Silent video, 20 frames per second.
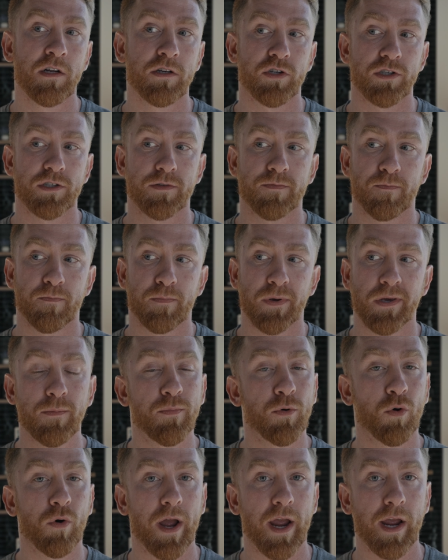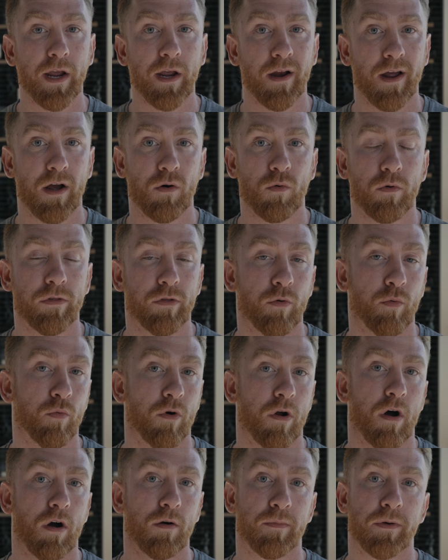Just people hanging out with the
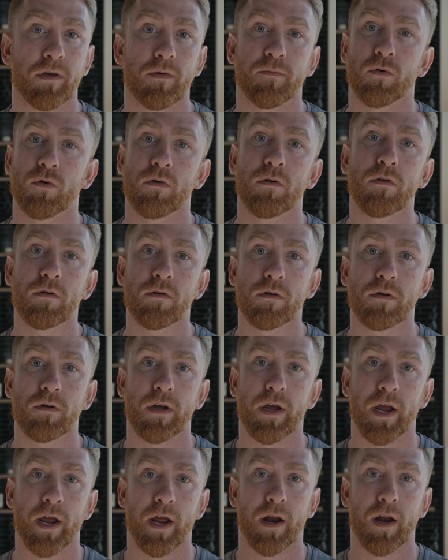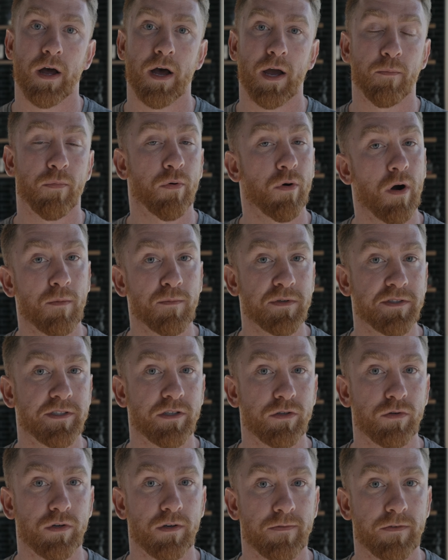wrong people. And I
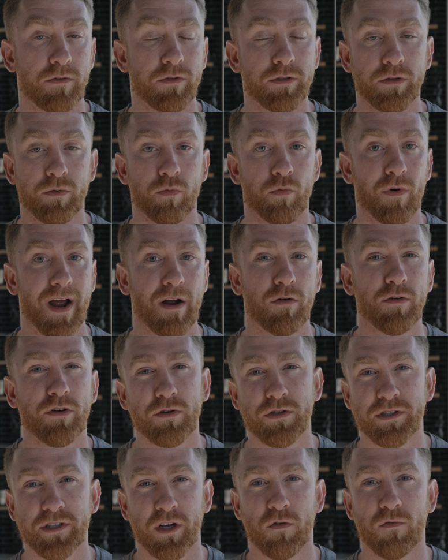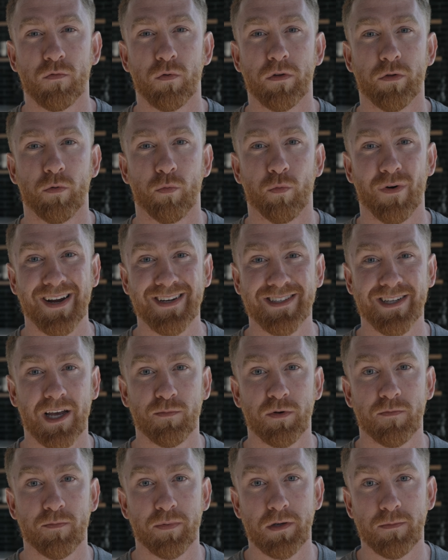promise you, if you surround yourself with the right
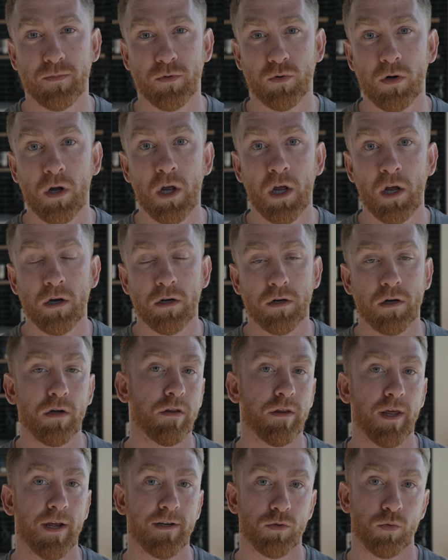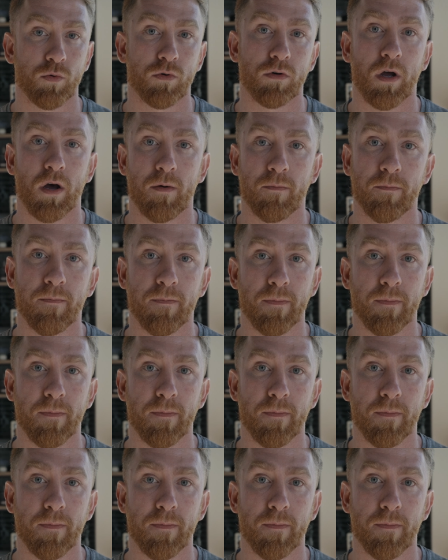type of people, good things will come.